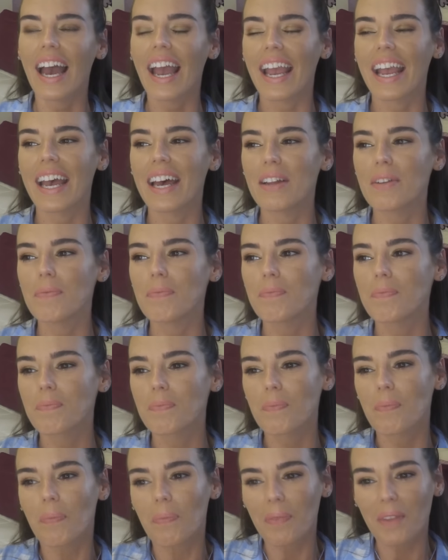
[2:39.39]
And
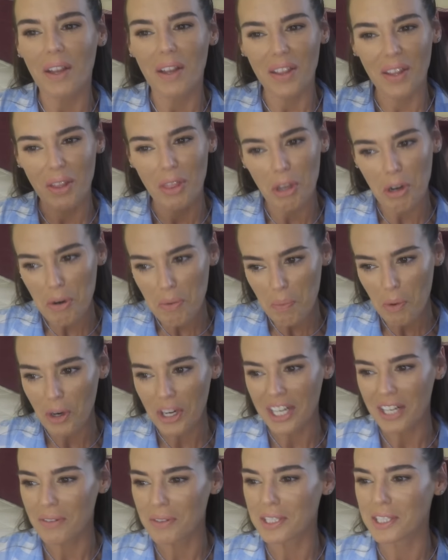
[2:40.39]
the third
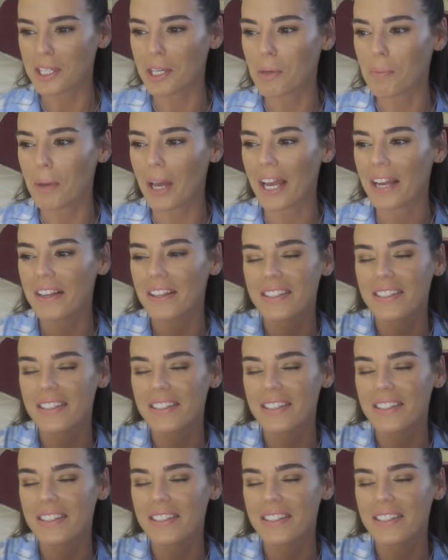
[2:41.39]
point I was going to make,